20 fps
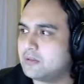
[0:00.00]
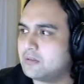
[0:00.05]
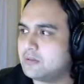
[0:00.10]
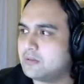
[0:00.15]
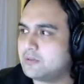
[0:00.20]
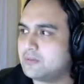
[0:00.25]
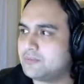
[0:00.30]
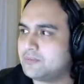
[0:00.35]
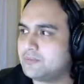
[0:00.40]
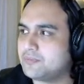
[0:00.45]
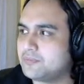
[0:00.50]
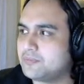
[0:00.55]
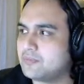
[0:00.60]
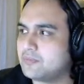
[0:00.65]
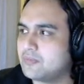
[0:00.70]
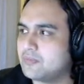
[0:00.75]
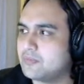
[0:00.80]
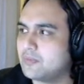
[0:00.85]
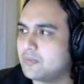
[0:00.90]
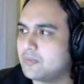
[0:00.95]

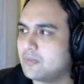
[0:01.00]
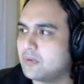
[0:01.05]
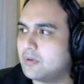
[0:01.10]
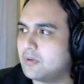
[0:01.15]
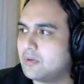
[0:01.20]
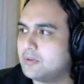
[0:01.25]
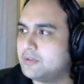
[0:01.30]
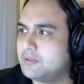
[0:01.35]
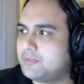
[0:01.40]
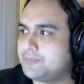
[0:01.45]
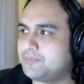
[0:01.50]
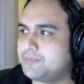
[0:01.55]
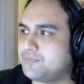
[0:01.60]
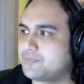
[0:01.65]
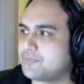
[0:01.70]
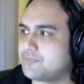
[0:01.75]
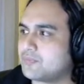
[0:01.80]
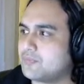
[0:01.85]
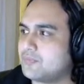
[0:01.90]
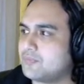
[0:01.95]

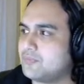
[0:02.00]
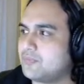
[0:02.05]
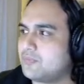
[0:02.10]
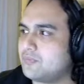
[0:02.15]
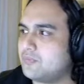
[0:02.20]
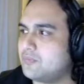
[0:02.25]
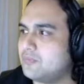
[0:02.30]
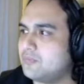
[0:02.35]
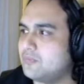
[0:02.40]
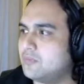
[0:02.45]
(silence)